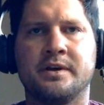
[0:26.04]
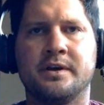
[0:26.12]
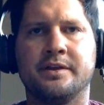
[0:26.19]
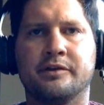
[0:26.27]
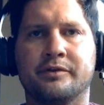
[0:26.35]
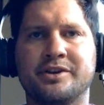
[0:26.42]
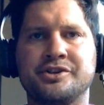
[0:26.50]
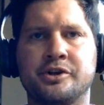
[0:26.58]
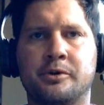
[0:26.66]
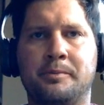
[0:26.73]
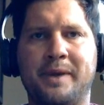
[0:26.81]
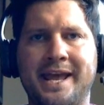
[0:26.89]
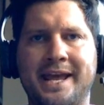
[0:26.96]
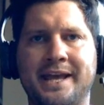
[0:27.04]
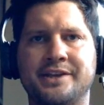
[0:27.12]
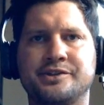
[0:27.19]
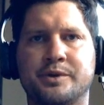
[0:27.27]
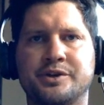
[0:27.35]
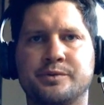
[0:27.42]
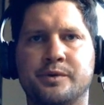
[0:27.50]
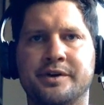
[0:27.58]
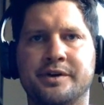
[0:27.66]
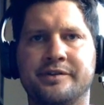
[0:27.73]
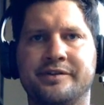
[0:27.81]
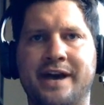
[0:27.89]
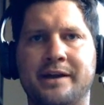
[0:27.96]
original page, which
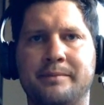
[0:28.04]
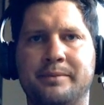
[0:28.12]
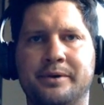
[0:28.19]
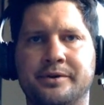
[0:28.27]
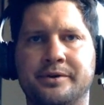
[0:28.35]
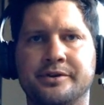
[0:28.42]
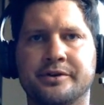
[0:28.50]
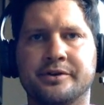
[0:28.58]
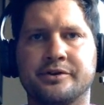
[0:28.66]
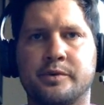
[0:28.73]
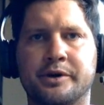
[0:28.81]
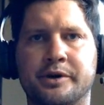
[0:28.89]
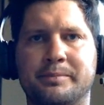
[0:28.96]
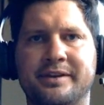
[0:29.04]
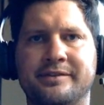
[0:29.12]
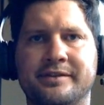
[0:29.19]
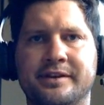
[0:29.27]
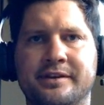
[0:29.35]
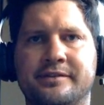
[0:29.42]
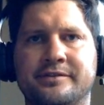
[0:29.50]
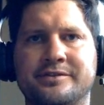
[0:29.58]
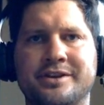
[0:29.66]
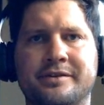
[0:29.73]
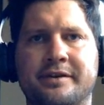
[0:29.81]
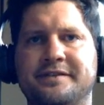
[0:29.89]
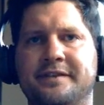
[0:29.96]
was how to build your Twitter business,
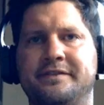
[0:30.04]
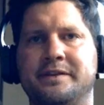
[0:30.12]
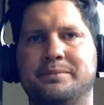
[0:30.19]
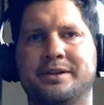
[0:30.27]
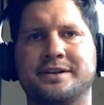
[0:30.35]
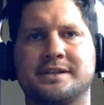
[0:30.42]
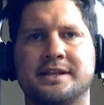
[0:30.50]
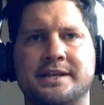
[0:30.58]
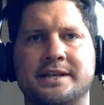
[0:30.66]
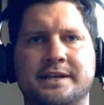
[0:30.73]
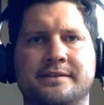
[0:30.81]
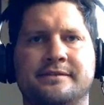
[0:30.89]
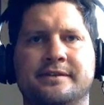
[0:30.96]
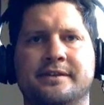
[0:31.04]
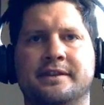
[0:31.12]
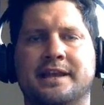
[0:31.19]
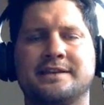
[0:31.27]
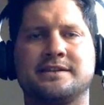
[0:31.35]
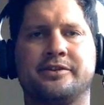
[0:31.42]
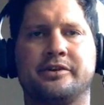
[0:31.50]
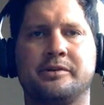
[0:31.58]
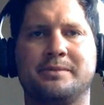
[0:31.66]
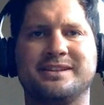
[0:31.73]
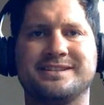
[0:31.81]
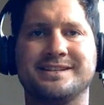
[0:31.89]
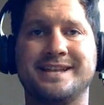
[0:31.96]
generate 15 plus leads in less than 30
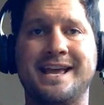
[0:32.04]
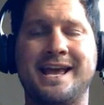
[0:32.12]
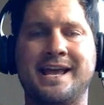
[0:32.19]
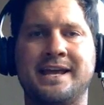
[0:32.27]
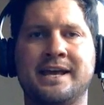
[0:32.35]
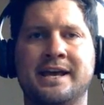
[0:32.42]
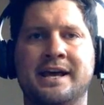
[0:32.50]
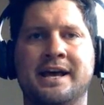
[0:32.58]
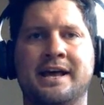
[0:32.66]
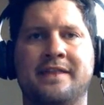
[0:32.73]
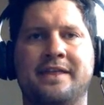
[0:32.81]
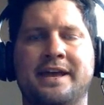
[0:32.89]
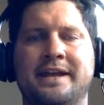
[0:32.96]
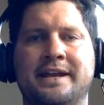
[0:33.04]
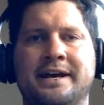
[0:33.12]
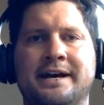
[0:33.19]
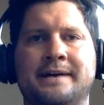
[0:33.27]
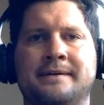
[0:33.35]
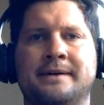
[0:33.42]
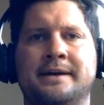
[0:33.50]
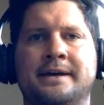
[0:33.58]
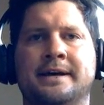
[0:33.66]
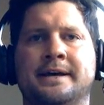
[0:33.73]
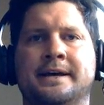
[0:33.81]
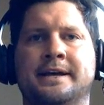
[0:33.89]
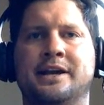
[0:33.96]
minutes a day, then
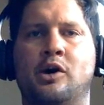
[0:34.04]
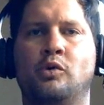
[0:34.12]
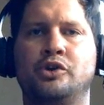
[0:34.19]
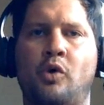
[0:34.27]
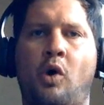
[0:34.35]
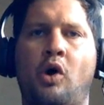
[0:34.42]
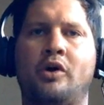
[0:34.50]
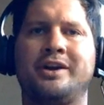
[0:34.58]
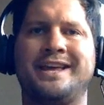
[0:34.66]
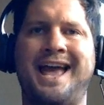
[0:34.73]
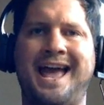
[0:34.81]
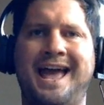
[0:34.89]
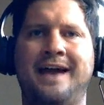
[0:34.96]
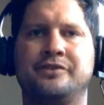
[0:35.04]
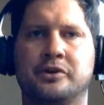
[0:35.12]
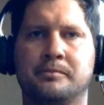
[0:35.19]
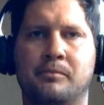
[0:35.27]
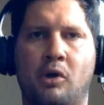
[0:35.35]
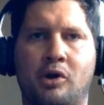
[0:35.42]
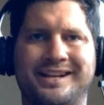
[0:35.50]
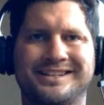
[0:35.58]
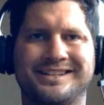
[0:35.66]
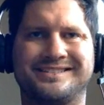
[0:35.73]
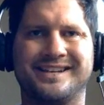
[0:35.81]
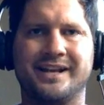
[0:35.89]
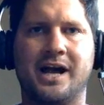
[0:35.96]
you already have your market
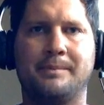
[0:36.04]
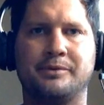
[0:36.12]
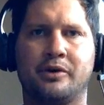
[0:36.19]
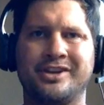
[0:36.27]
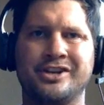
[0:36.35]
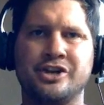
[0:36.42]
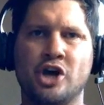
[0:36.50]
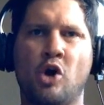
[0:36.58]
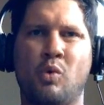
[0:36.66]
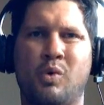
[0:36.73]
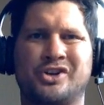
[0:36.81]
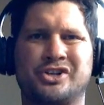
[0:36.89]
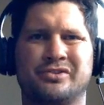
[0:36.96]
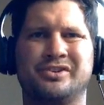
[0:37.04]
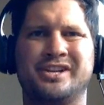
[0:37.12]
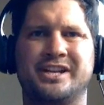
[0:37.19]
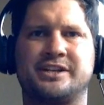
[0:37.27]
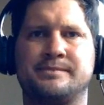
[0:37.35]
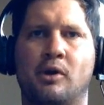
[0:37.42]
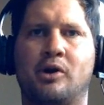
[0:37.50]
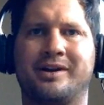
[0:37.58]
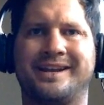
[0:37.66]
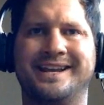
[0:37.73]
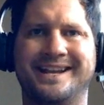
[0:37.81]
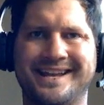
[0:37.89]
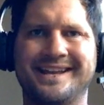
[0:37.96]
set up. You already know what your niche
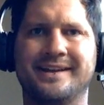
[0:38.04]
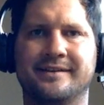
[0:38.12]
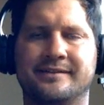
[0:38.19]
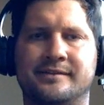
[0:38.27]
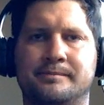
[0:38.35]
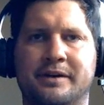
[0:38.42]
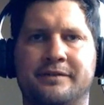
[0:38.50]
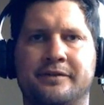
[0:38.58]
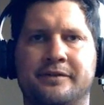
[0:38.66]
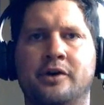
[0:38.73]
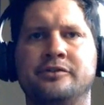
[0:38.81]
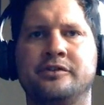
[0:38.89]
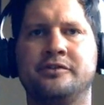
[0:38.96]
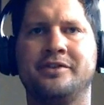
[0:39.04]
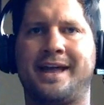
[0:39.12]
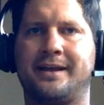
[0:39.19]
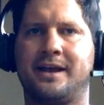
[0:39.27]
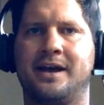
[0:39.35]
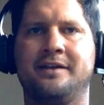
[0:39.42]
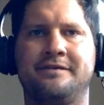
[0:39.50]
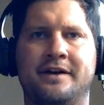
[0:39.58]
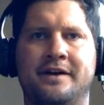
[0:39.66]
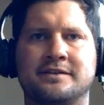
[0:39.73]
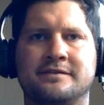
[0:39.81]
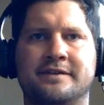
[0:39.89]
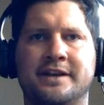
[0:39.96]
market is. But for those of you that kind of
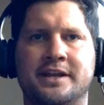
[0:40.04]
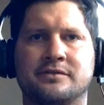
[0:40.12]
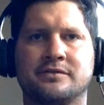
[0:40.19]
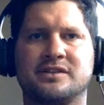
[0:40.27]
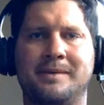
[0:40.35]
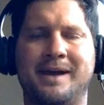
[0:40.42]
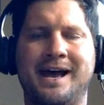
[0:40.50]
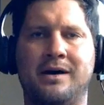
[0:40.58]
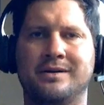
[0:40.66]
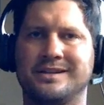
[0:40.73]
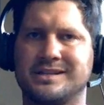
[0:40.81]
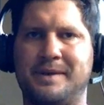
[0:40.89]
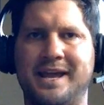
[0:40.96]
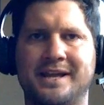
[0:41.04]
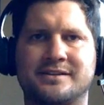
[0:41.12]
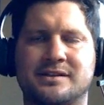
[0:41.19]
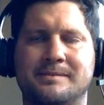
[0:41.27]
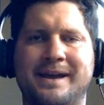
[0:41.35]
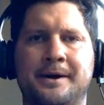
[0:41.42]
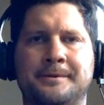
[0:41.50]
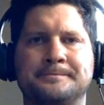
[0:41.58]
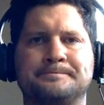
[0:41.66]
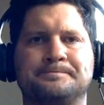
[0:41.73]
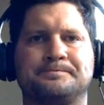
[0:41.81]
found this video somehow and this page somehow,